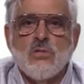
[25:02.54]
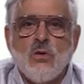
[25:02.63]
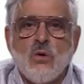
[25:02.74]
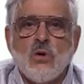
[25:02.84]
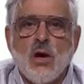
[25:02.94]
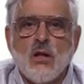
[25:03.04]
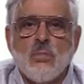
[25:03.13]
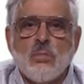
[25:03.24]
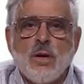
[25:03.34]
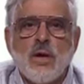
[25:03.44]
row-column
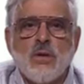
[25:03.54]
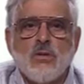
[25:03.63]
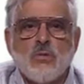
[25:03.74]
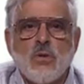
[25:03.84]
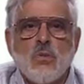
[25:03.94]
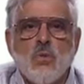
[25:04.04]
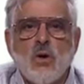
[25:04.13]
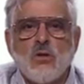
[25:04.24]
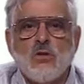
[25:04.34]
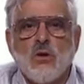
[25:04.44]
pairs where the
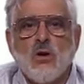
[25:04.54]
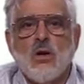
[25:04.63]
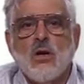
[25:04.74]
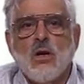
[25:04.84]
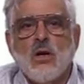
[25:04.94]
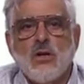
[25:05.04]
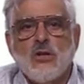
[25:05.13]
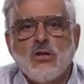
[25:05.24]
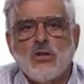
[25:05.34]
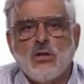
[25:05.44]
ones are,
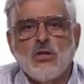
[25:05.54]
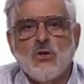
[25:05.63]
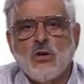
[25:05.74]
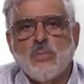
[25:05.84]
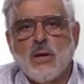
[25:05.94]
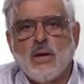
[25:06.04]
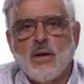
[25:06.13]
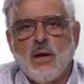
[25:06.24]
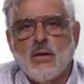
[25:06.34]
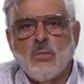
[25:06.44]
initially sorted by
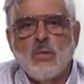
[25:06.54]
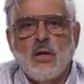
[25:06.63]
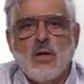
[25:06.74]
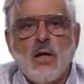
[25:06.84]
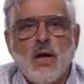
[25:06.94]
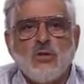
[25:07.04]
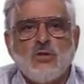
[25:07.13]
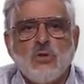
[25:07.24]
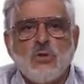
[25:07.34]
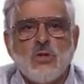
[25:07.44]
column, and
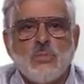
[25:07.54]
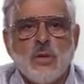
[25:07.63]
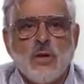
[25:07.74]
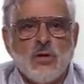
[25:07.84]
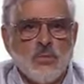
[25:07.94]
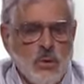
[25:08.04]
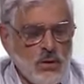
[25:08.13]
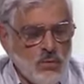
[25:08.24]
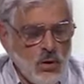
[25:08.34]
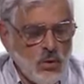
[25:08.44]
sort these pairs by
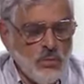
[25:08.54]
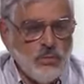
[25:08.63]
row.